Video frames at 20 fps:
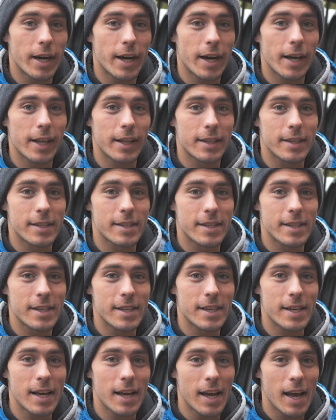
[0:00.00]
and
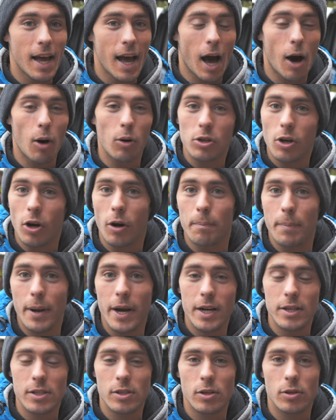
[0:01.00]
see how it
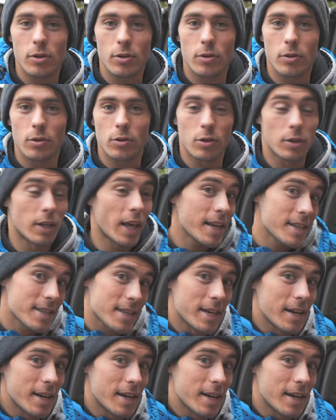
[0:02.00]
compares to today's